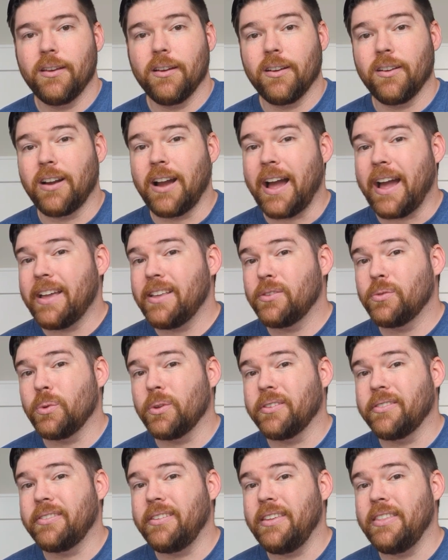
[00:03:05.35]
our eyes
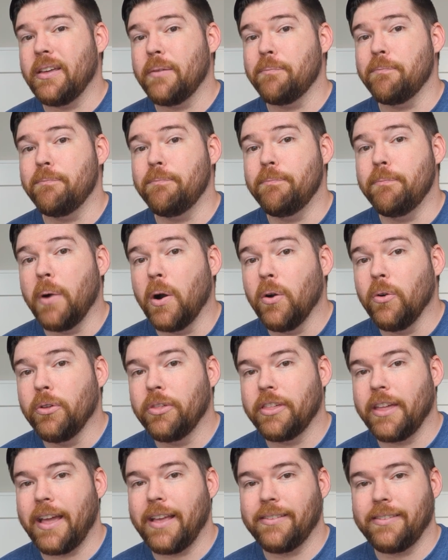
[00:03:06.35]
will see them
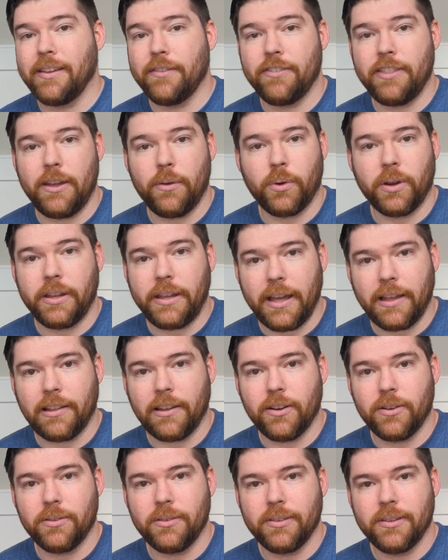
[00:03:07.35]
both as if they were
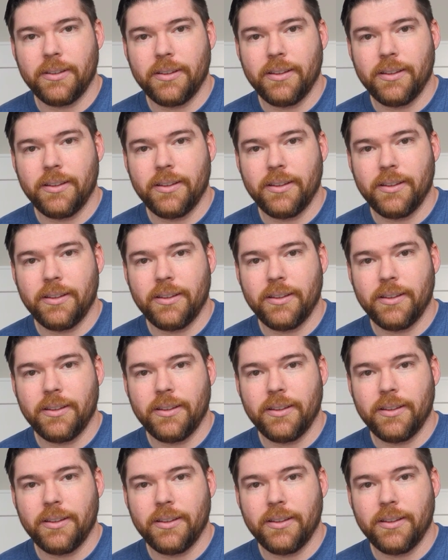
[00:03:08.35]
yellow,